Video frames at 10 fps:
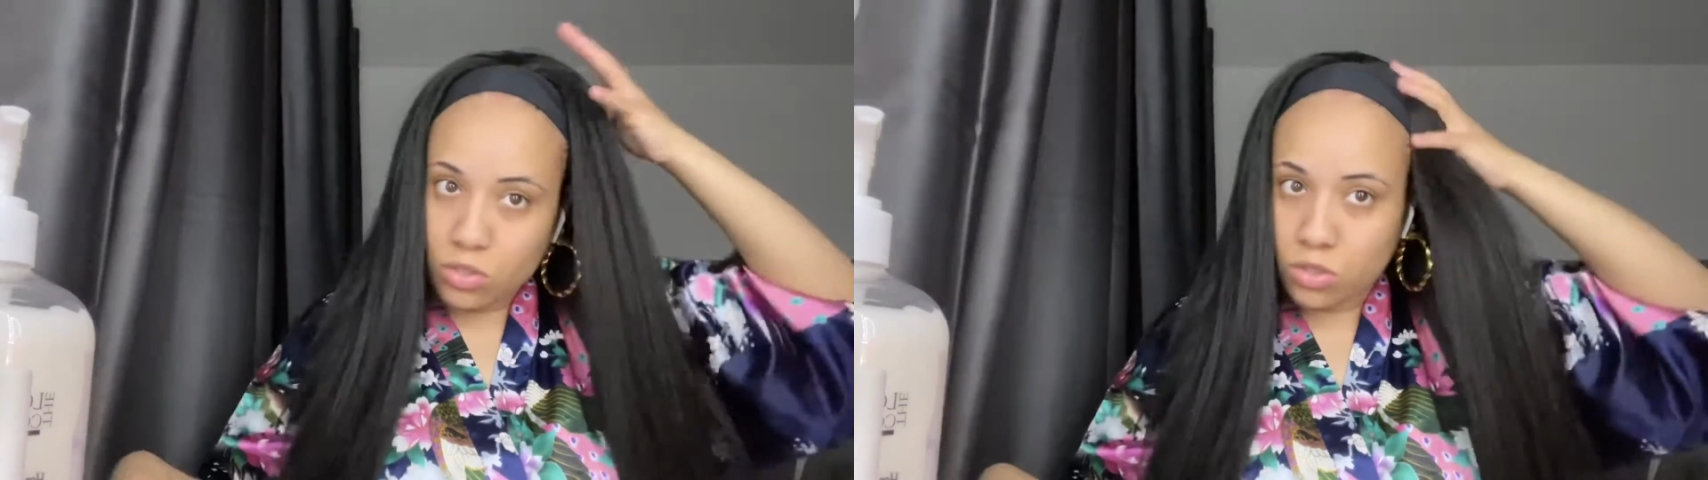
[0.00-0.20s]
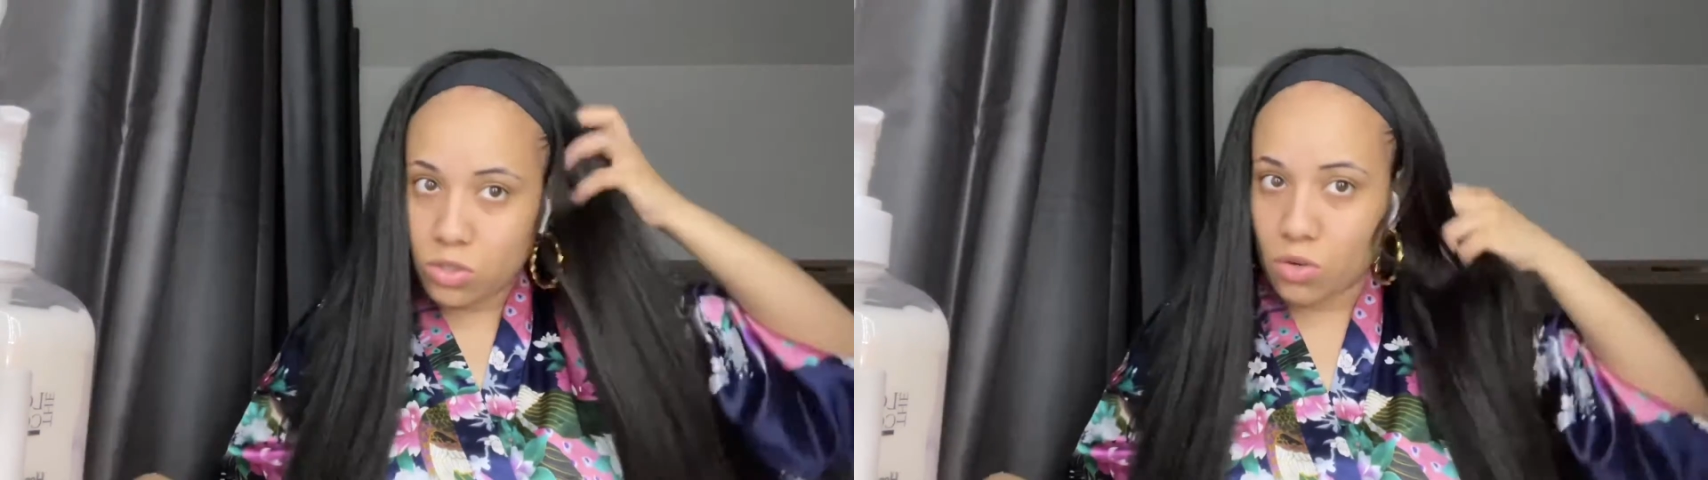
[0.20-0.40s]

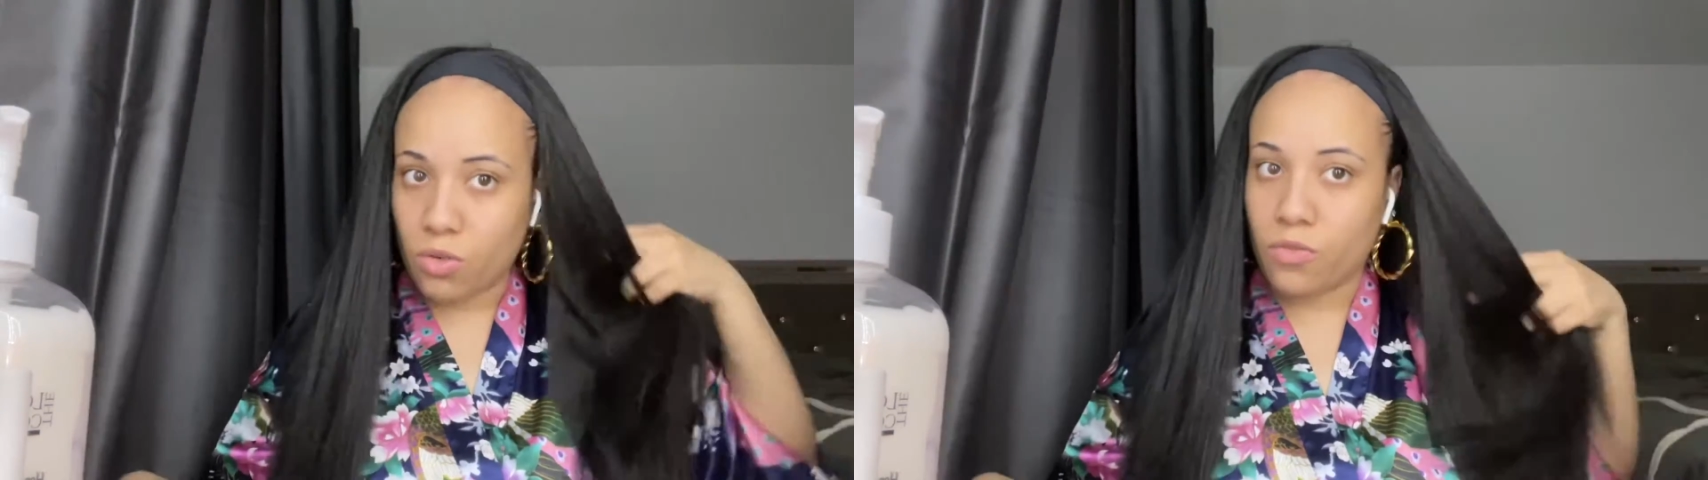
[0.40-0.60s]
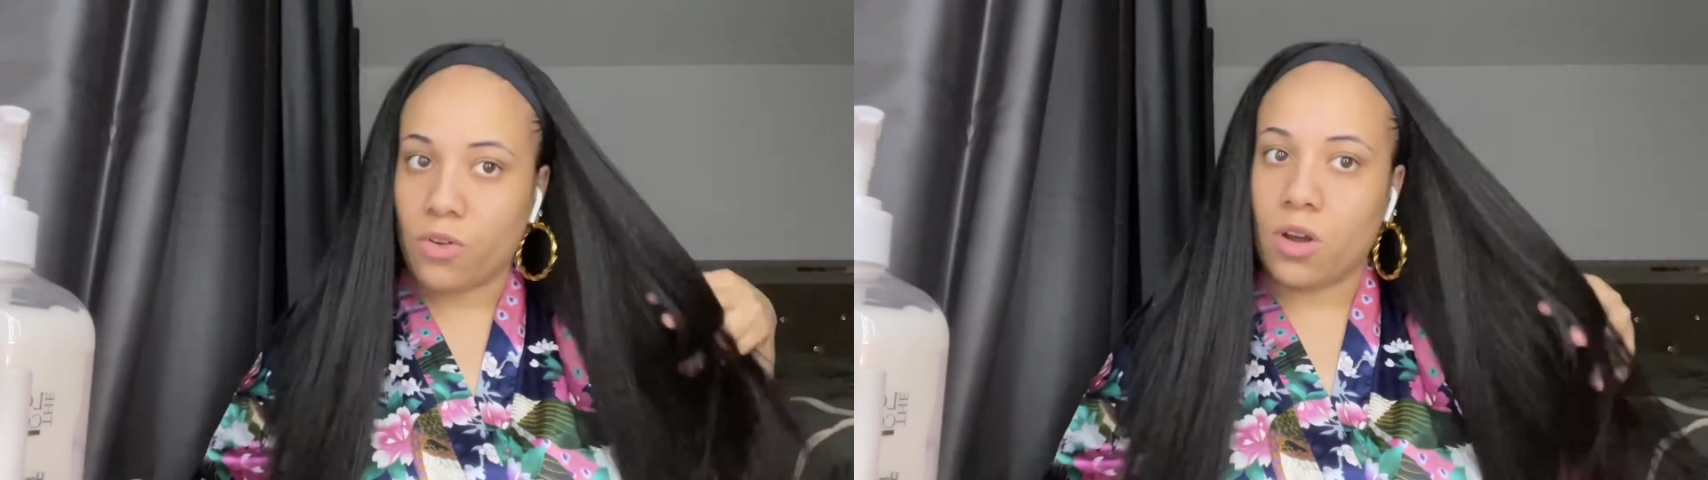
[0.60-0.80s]
so
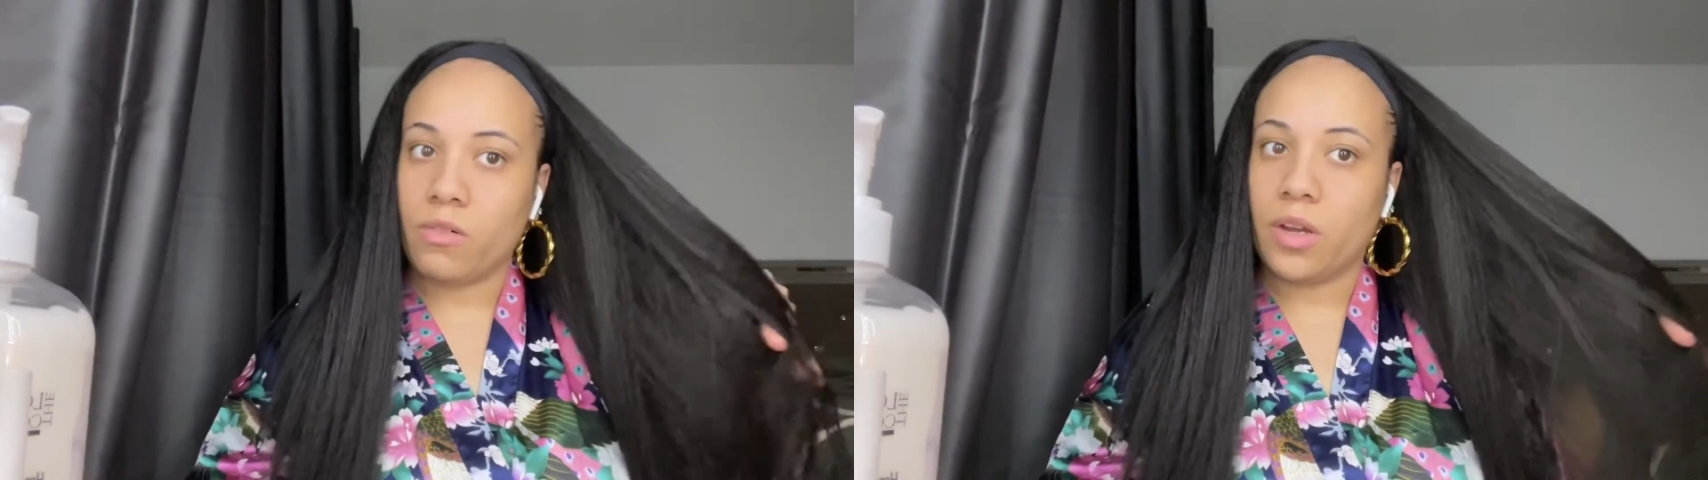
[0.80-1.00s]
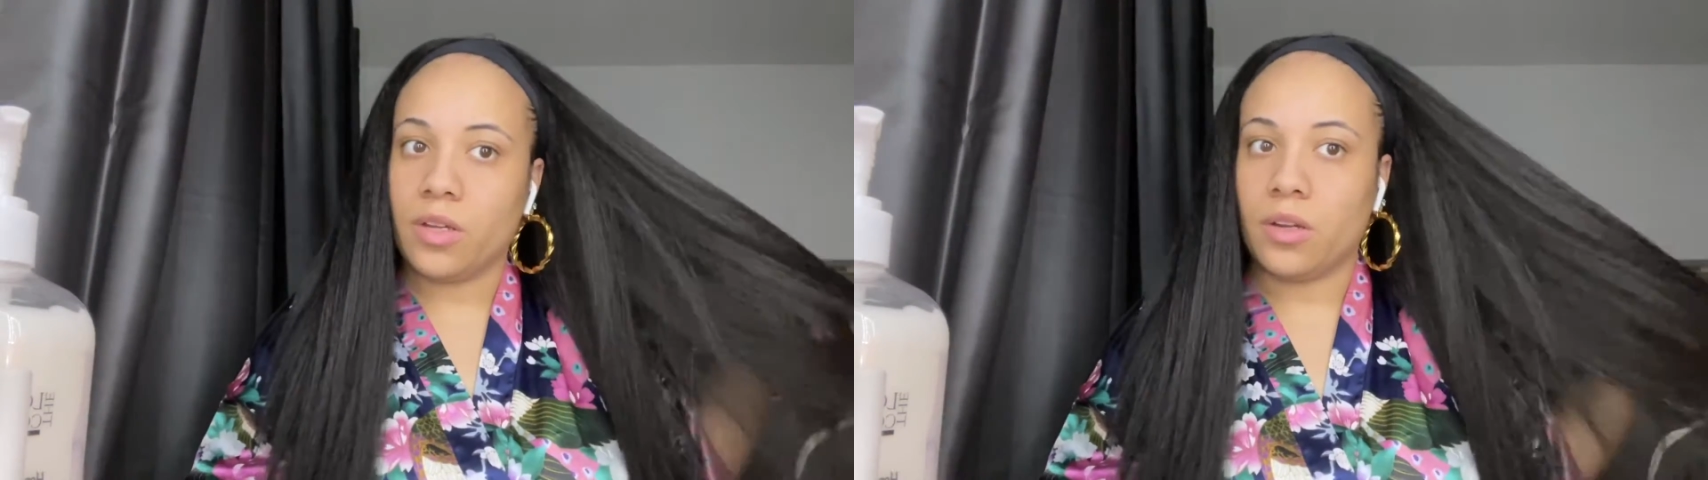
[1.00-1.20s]
far right